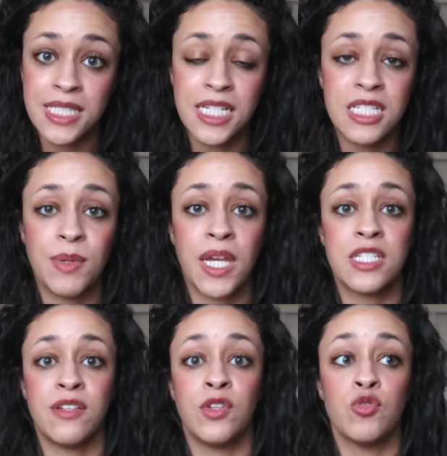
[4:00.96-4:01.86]
this,
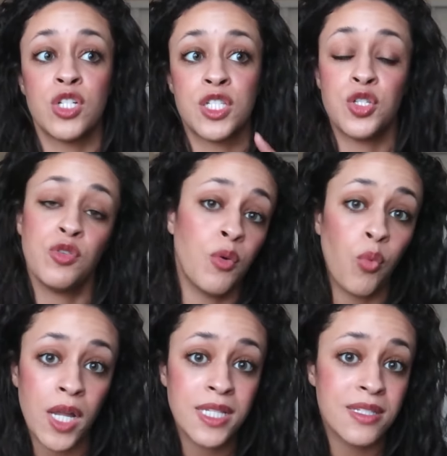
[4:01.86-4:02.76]
because if you just do it
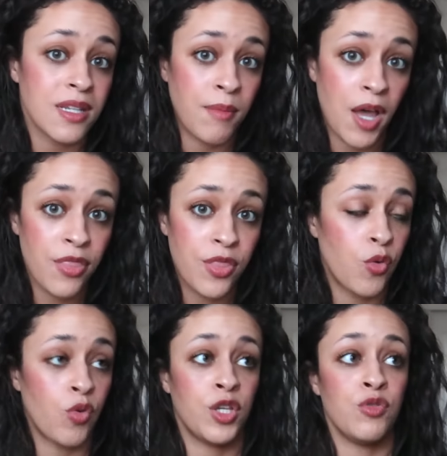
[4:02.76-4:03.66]
once a month
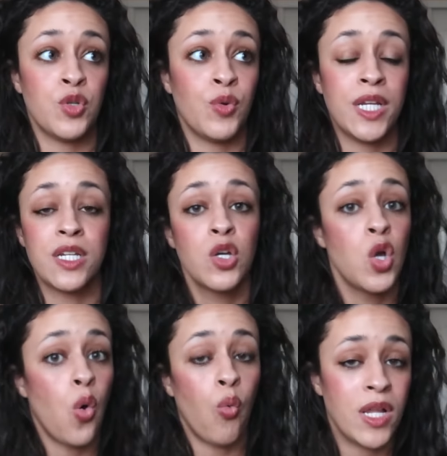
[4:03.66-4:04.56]
or you do it
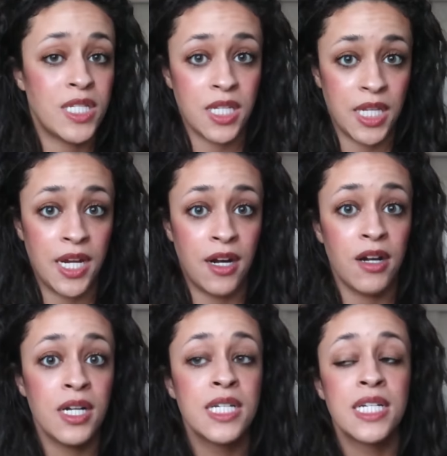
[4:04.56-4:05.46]
once a
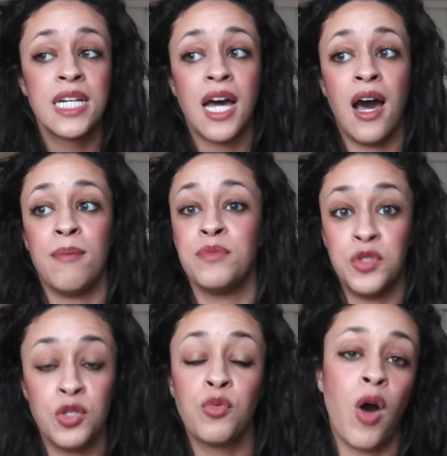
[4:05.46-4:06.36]
year,
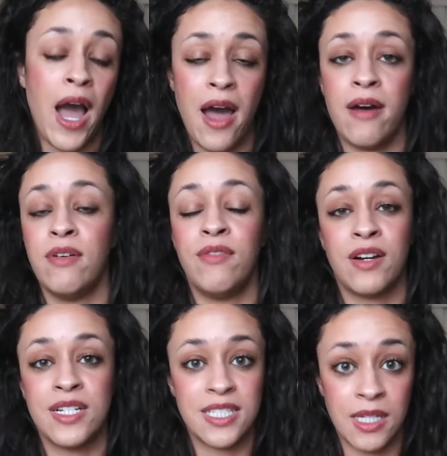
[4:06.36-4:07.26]
you will have a
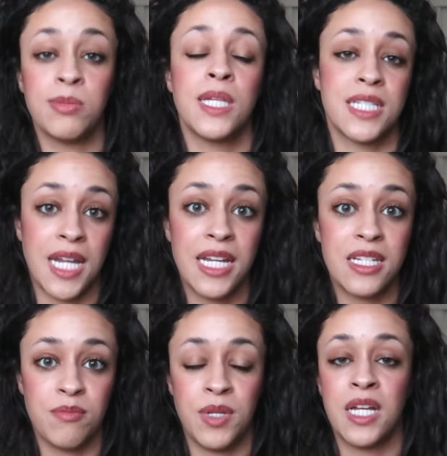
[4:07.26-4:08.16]
very sleepless night,
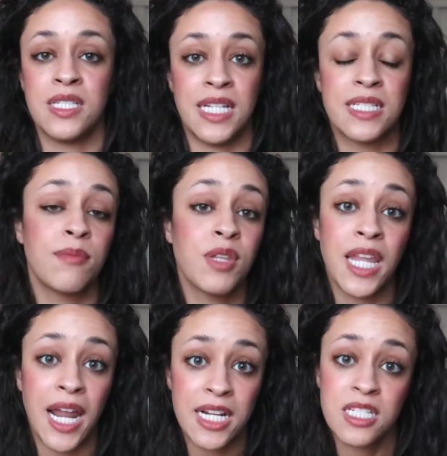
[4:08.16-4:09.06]
because that's something
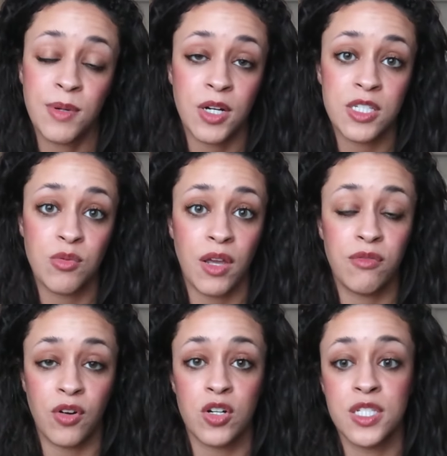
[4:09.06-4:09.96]
that I experienced when I
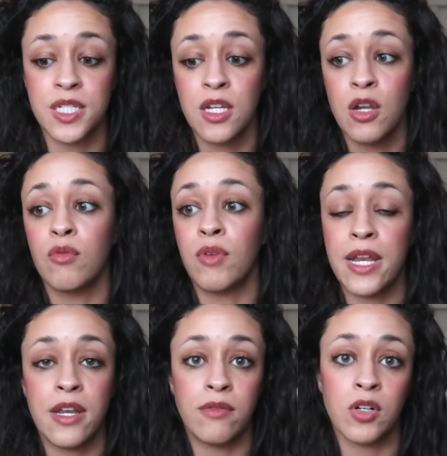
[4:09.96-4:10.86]
first
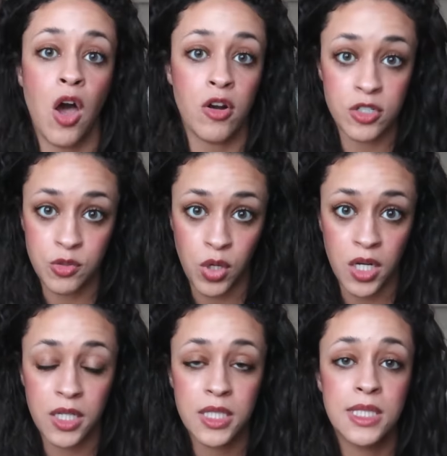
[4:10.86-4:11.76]
read Neville Goddard's work.